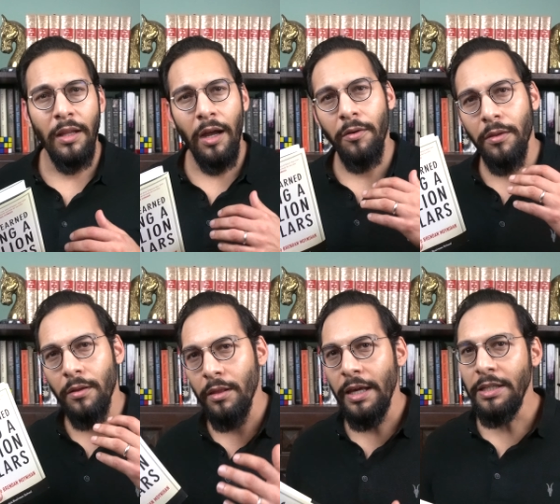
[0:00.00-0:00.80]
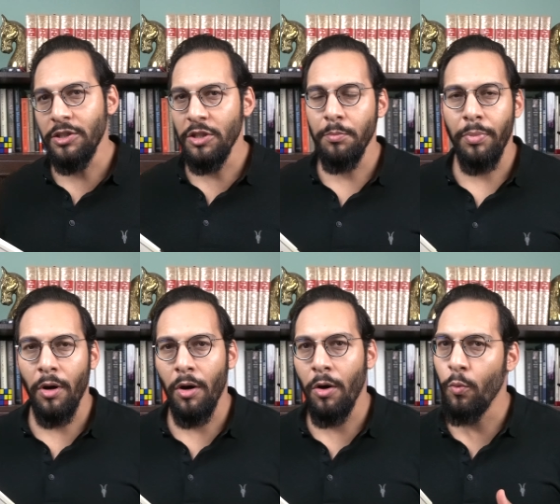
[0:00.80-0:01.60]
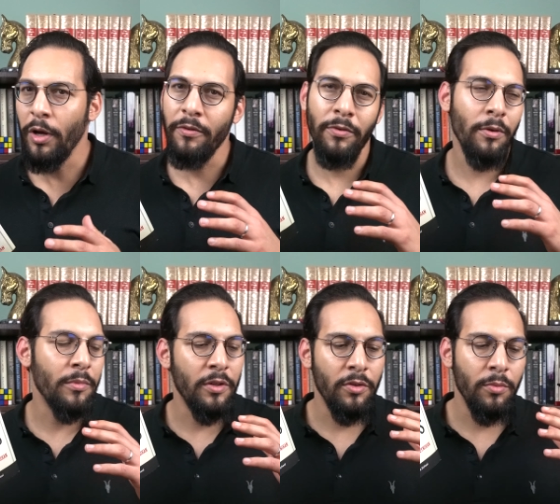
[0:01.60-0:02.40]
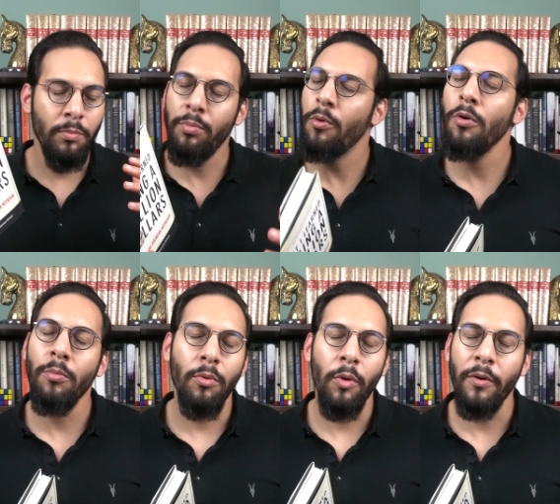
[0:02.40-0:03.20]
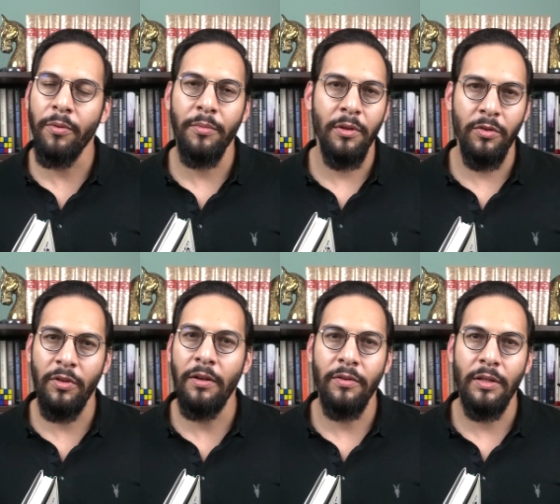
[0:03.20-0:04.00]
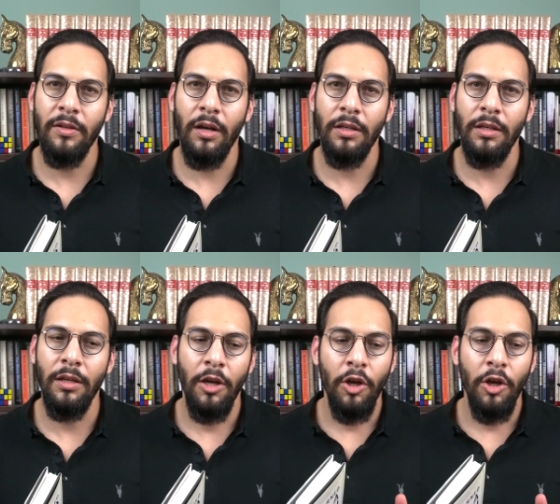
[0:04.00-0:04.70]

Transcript: Now, the late Jim Paul went from this poor boy from the state of Kentucky